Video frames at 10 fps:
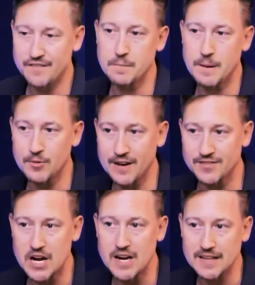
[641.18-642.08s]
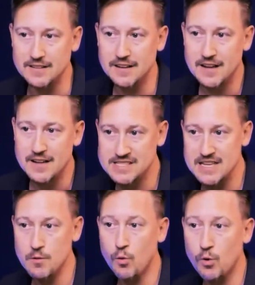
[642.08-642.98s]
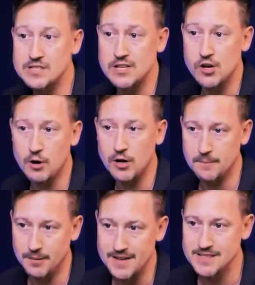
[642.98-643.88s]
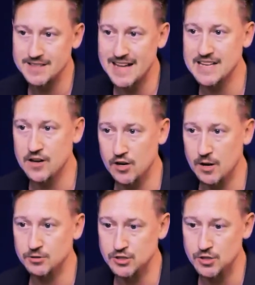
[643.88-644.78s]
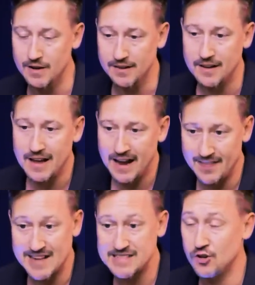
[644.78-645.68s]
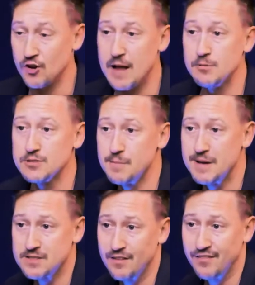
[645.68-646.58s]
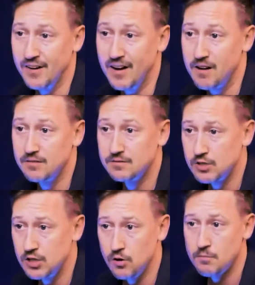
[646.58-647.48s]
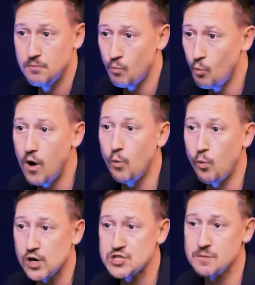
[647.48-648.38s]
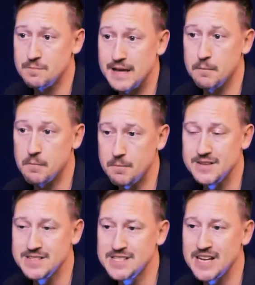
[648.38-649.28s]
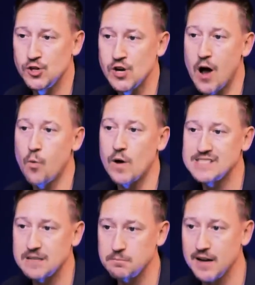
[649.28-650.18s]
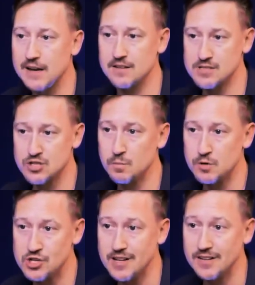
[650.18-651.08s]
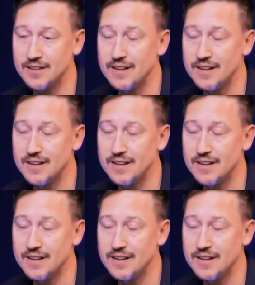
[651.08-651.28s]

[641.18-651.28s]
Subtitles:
out from people that have done it, see what works in your marketplace, and that's how you're able to do it. And that's how you're able to basically figure out, what works for me in my business, and you're not wasting money on stupid shit.